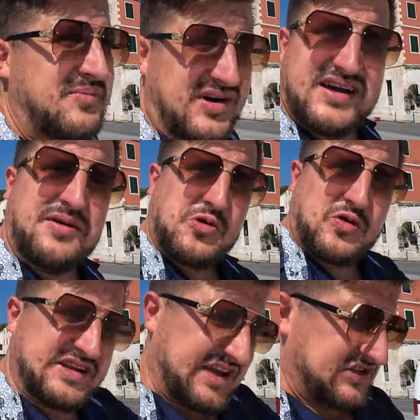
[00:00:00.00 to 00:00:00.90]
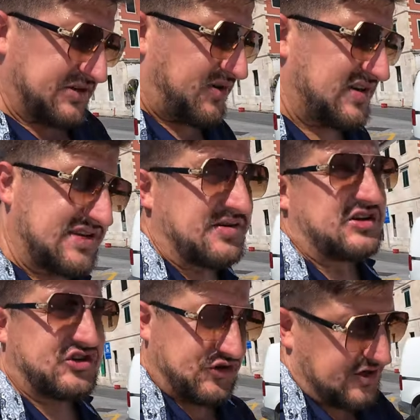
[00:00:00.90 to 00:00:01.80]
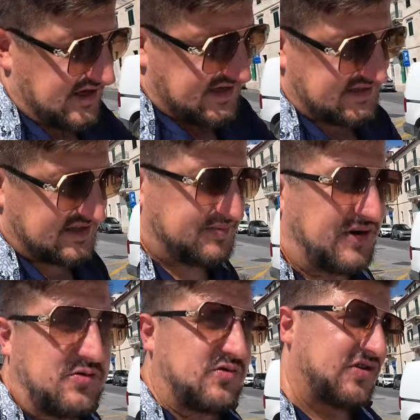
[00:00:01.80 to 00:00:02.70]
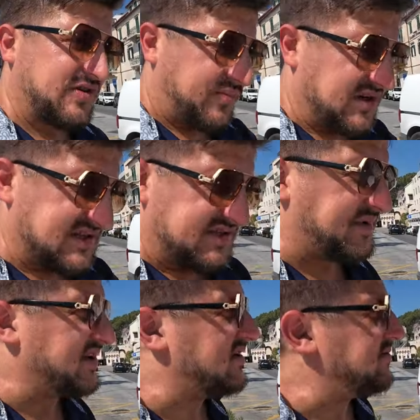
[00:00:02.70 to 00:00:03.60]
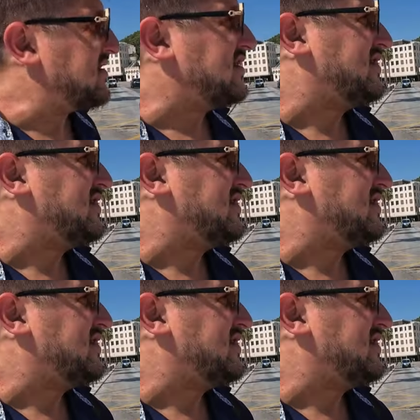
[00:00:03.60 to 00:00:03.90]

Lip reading: But I'm going to catch the bus. I'm going to show you guys the spot where all the buses meet up.